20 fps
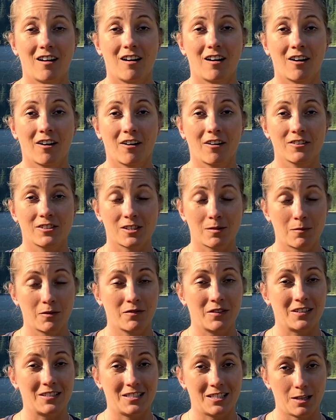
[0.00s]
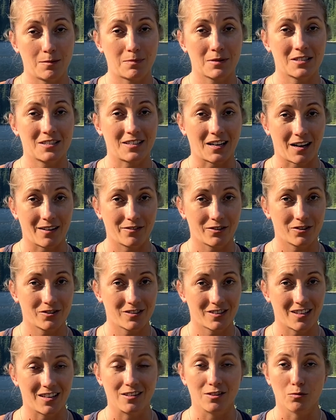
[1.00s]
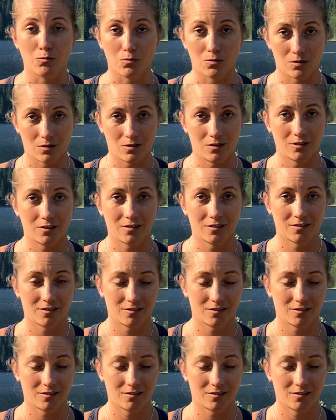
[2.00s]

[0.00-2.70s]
are some of the deepest divers in the world.